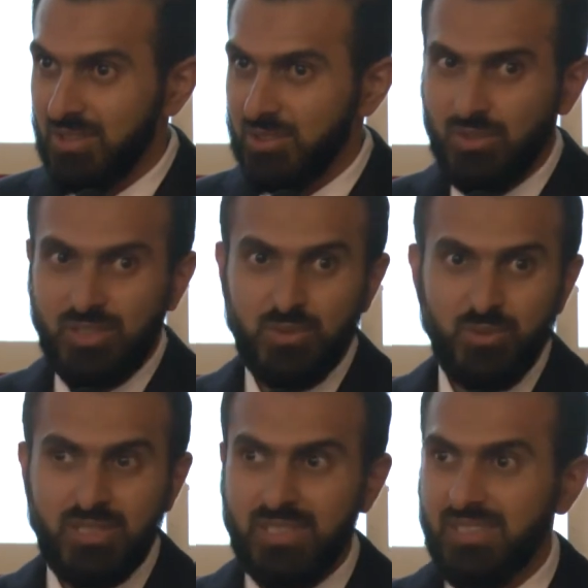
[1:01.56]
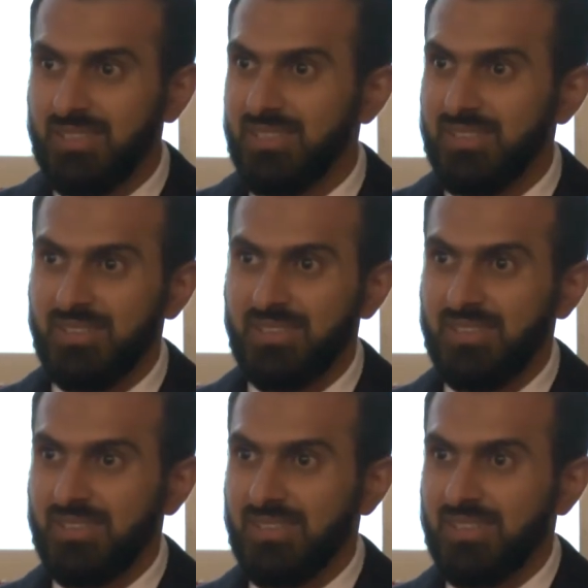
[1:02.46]
so that we can
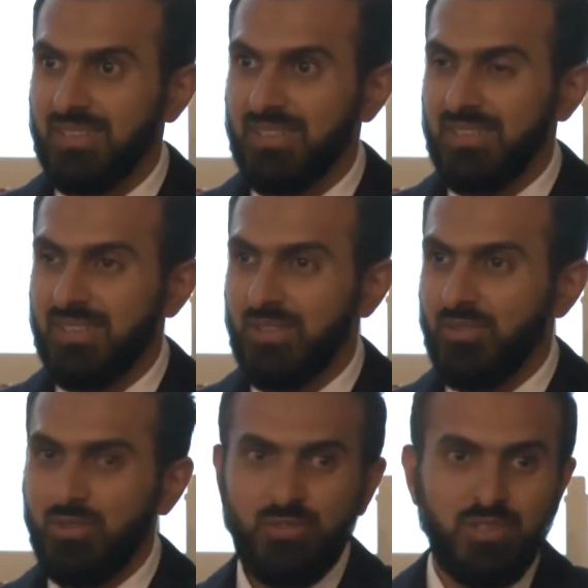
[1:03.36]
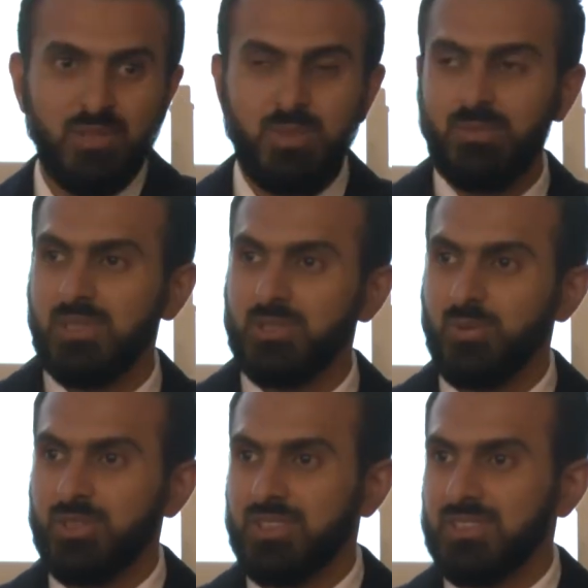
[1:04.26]
fulfill people's
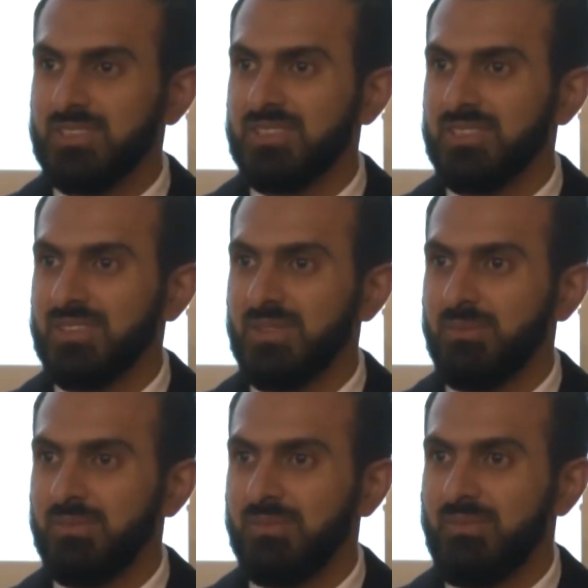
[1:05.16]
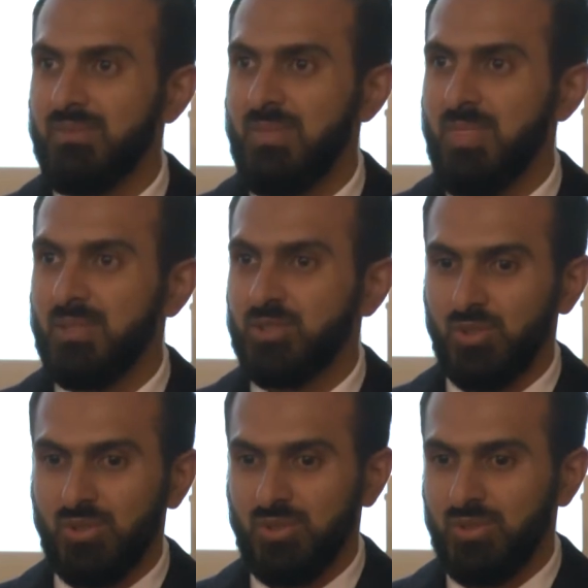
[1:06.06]
wishes.
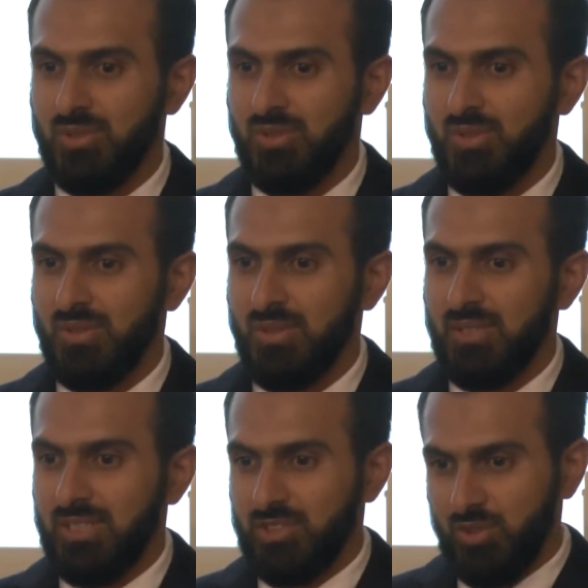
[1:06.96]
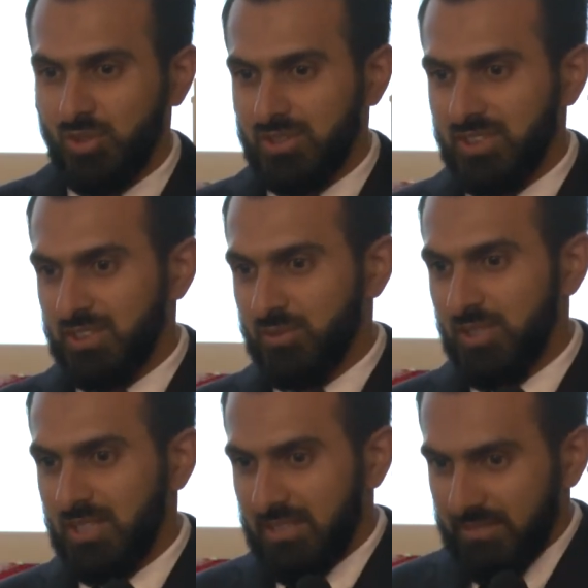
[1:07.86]
So it's not just we
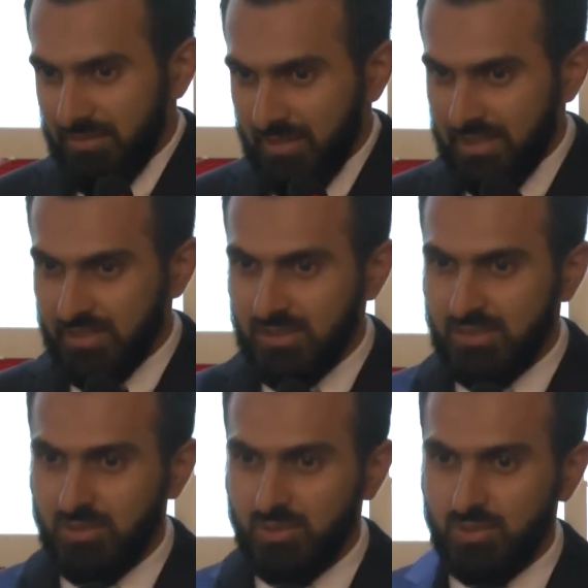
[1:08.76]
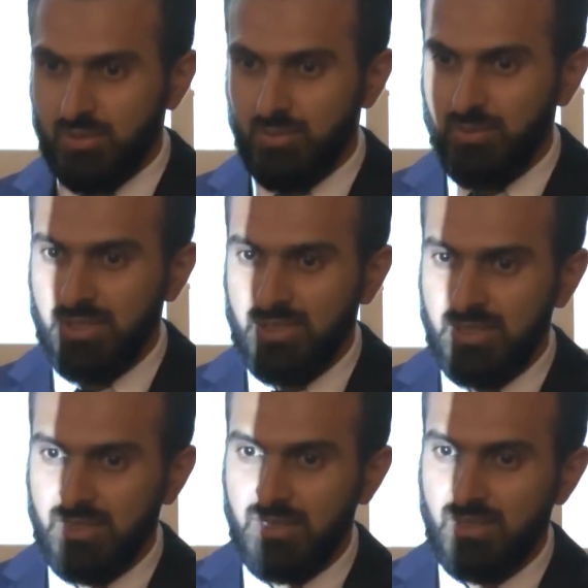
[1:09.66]
are confined to
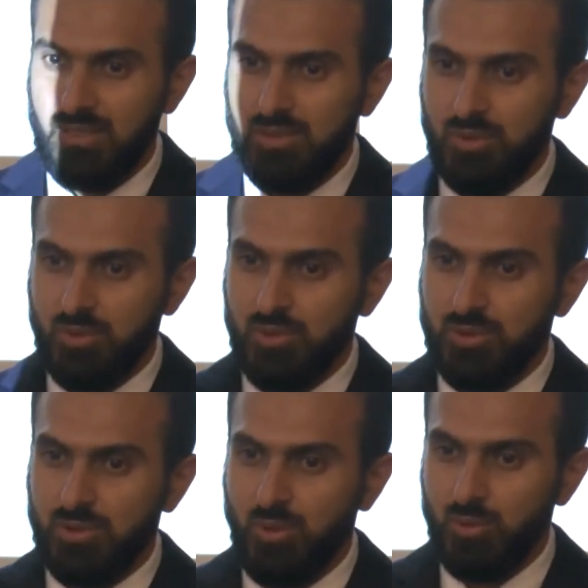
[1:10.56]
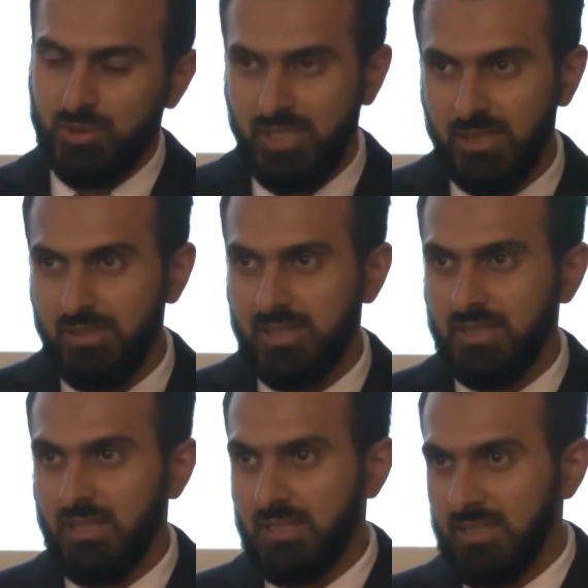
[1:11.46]
be to use Hussein bin
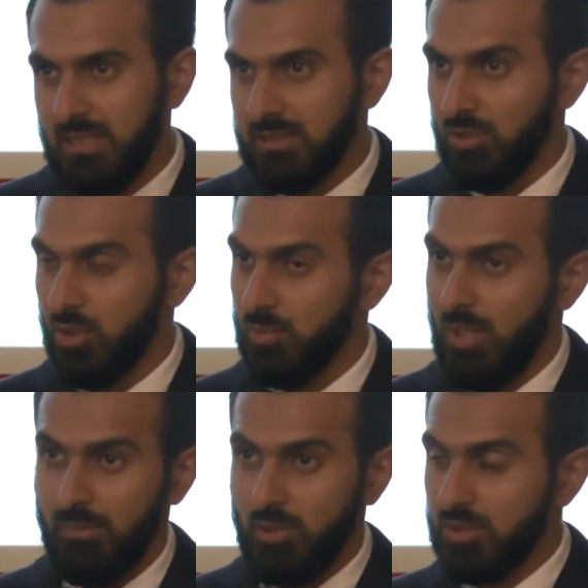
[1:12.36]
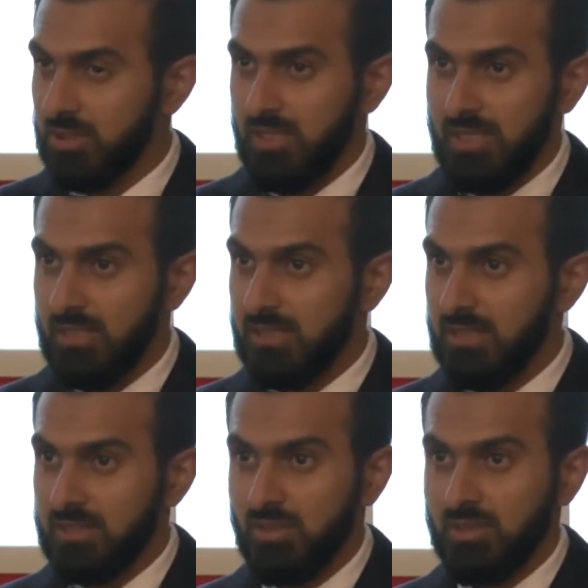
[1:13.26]
Ali as a role model. I'm not saying that
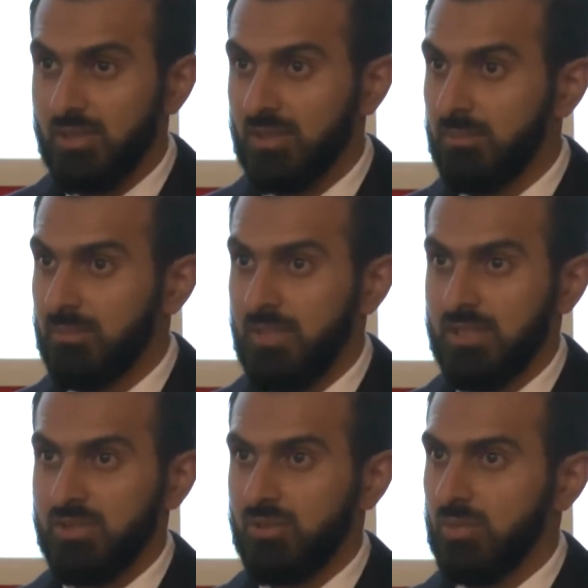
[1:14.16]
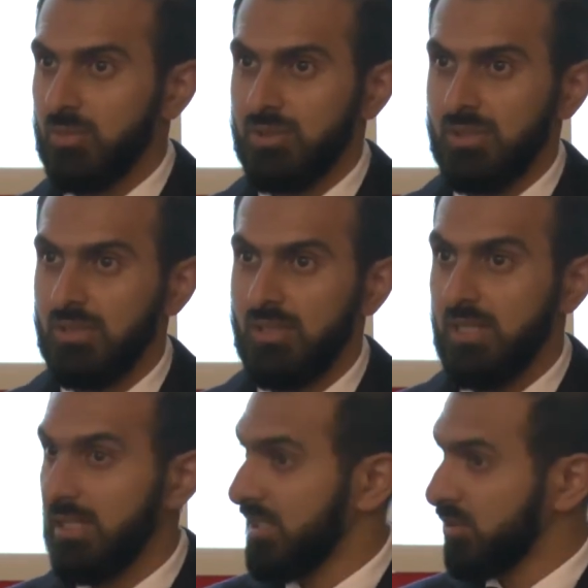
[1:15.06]
he's not the best role model.
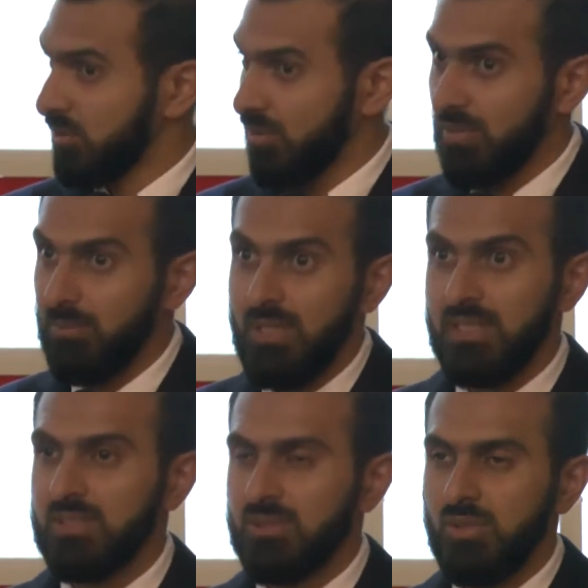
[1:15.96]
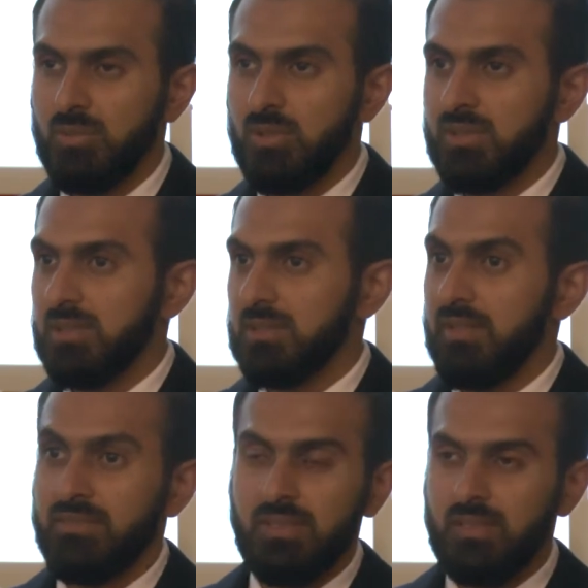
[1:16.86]
He's one of the best role models
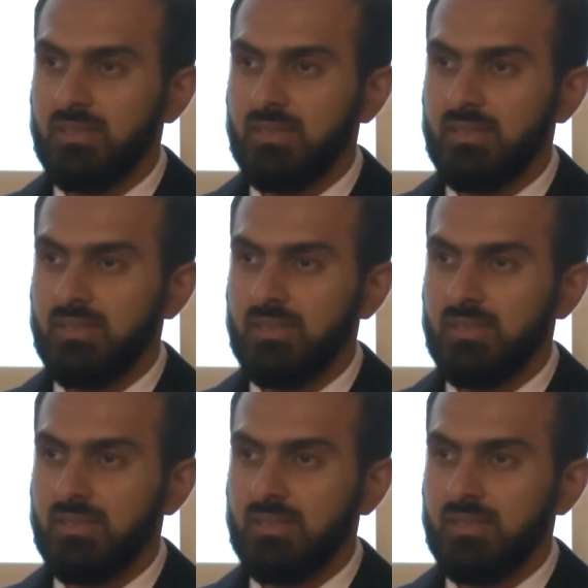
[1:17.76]
ever.